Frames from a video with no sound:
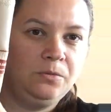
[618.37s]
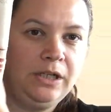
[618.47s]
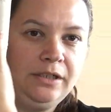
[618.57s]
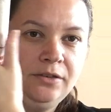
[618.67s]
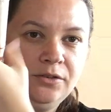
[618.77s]

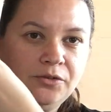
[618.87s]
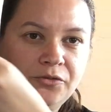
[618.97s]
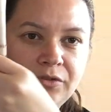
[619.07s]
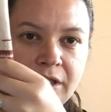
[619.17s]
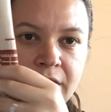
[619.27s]
1
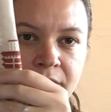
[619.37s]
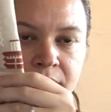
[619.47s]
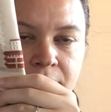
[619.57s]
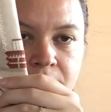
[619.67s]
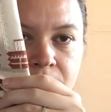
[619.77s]
all done,
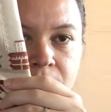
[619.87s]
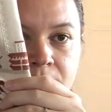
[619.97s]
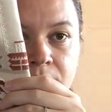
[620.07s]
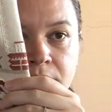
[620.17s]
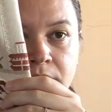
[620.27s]

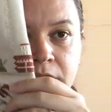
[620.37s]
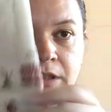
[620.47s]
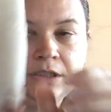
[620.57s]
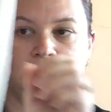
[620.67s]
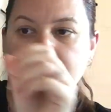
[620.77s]

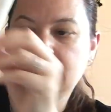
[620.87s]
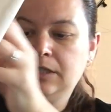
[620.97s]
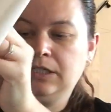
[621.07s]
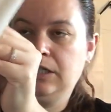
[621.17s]
and